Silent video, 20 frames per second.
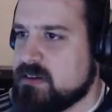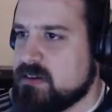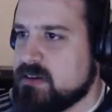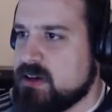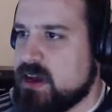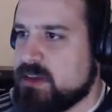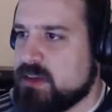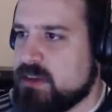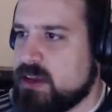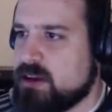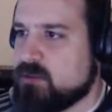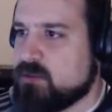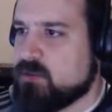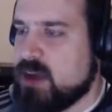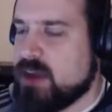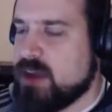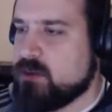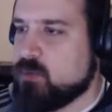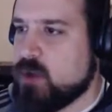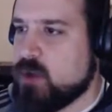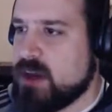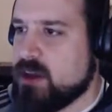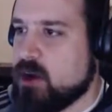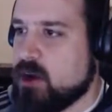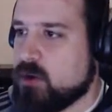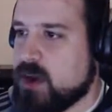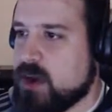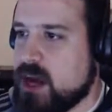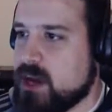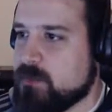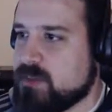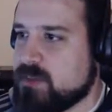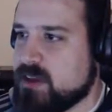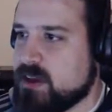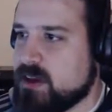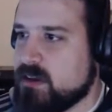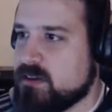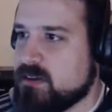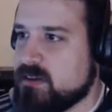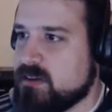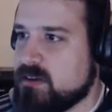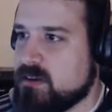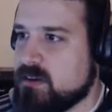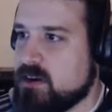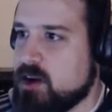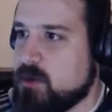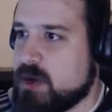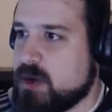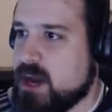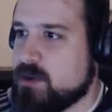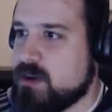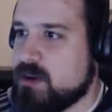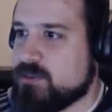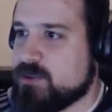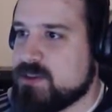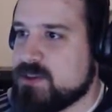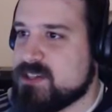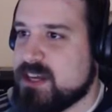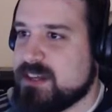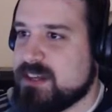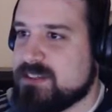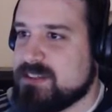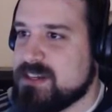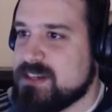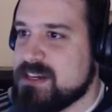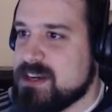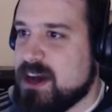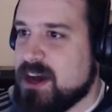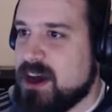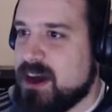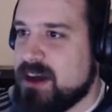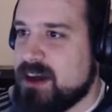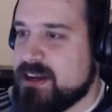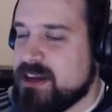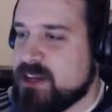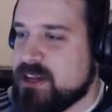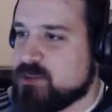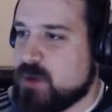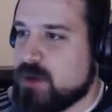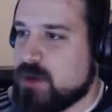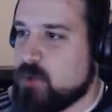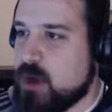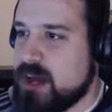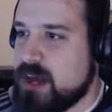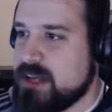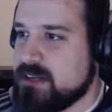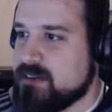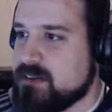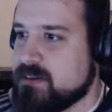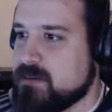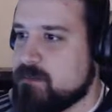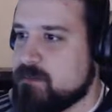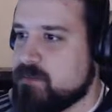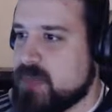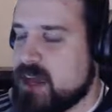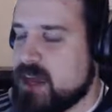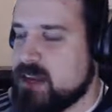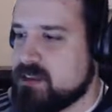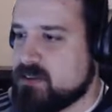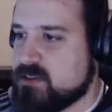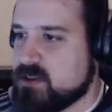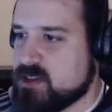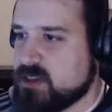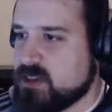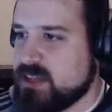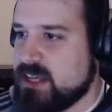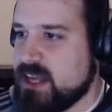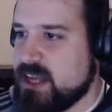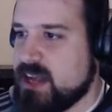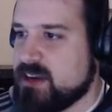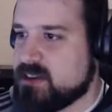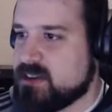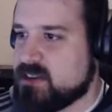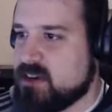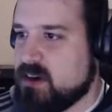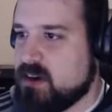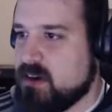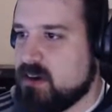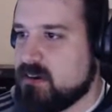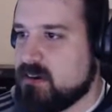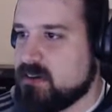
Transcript: And then a red and white. Oh god, I'm thinking. Oh god, we have 30 seconds. Uh, is red and white, and there's a lit and a star.